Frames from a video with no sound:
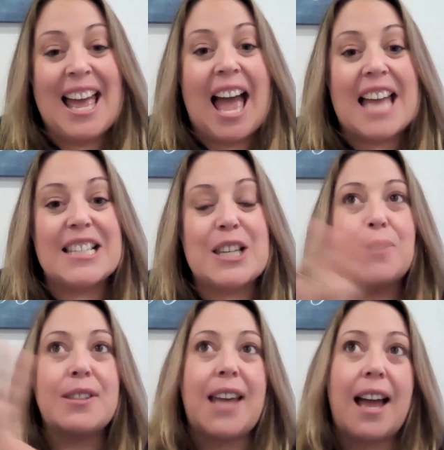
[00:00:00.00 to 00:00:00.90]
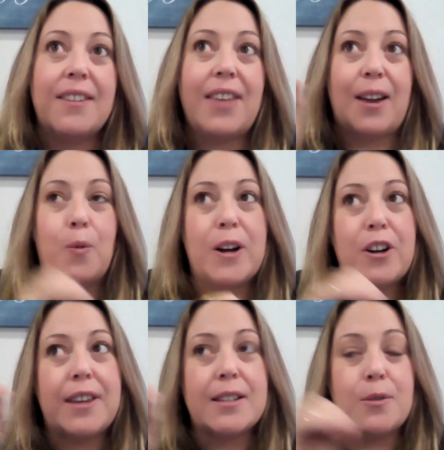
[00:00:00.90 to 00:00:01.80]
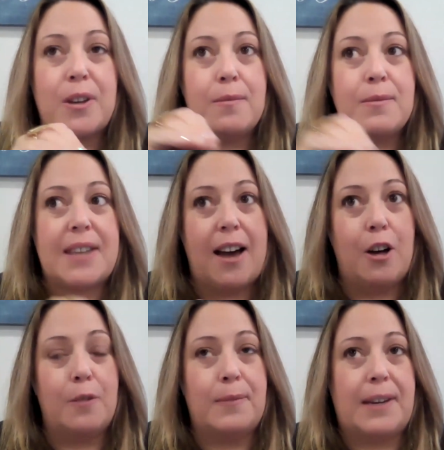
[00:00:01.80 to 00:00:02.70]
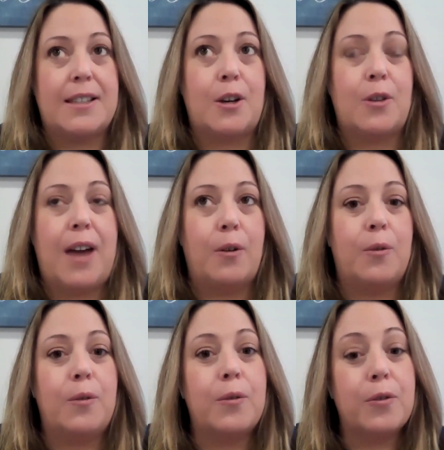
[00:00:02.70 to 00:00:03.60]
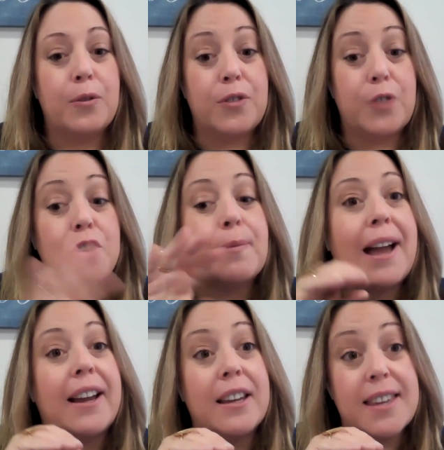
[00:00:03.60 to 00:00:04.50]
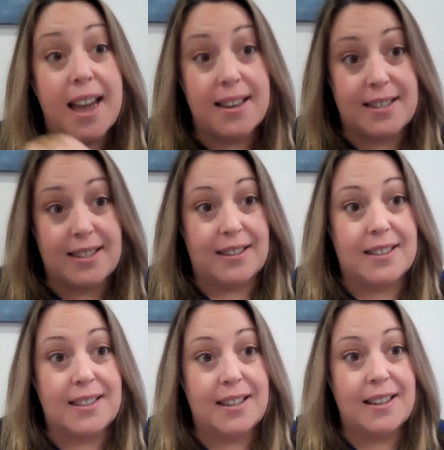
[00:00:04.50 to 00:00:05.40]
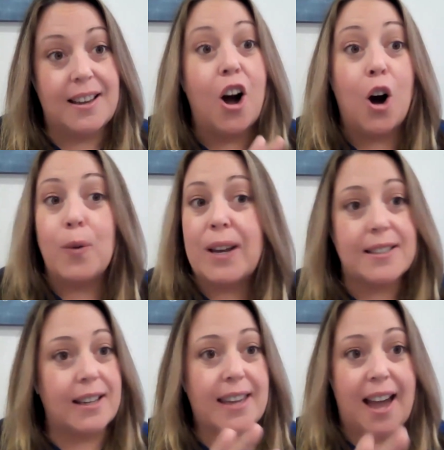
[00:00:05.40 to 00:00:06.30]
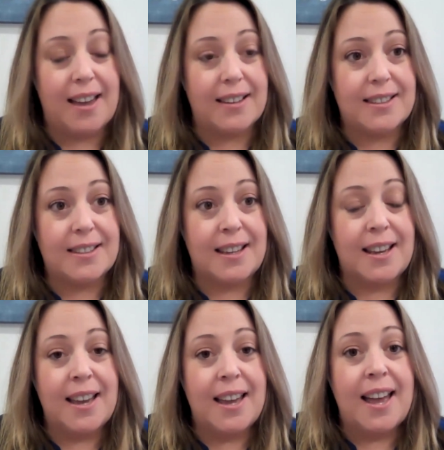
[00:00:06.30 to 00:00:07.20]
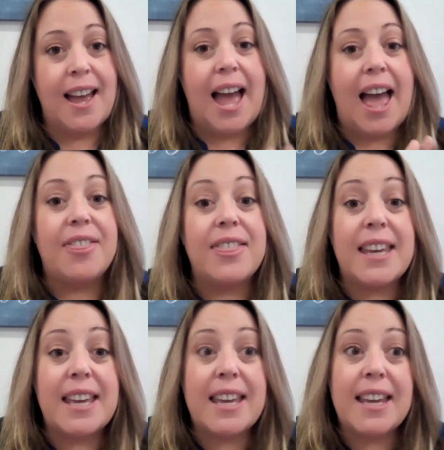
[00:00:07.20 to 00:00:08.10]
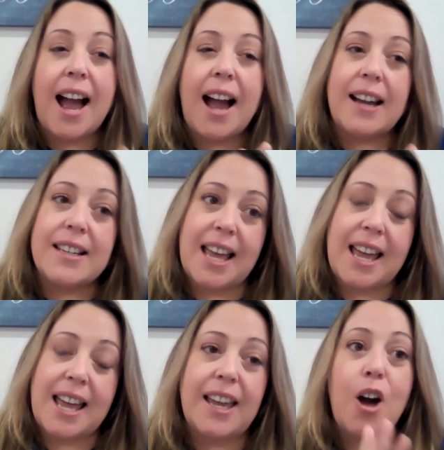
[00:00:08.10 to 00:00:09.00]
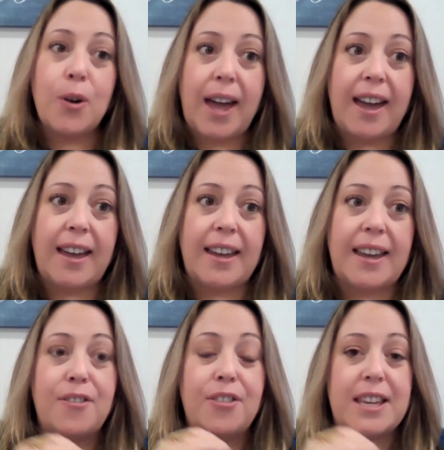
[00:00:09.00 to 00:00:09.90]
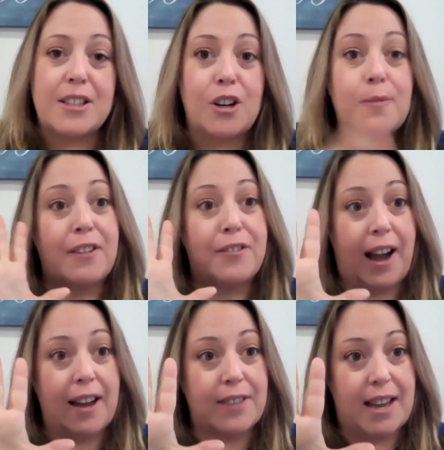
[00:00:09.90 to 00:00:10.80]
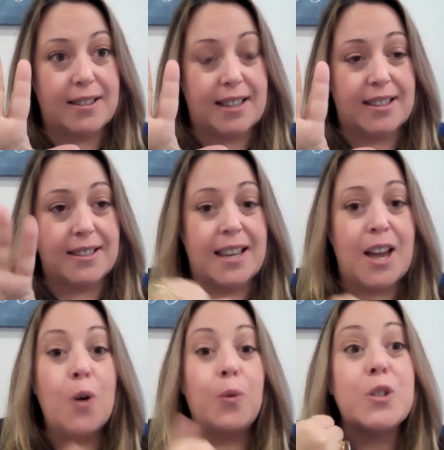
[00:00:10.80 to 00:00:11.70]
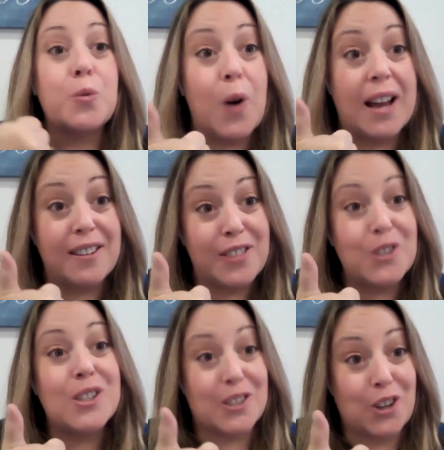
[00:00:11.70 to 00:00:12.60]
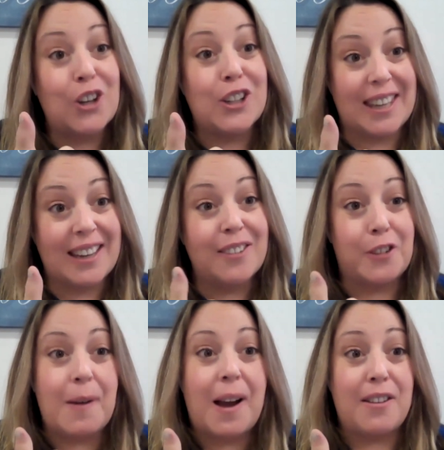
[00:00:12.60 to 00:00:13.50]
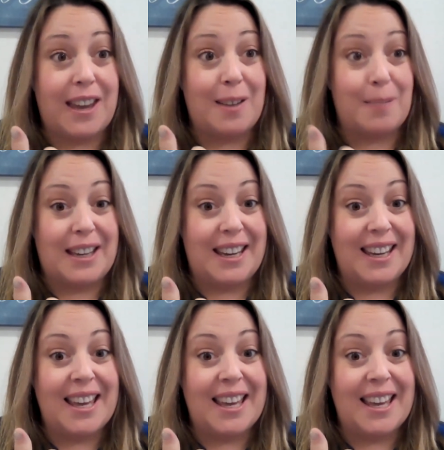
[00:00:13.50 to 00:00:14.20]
And so it's kind of like, what are these rhythms that help me? So that those are my yeses, always a yes. And then I say, okay, if these are my 5 yeses, which one of those is cooking for my family?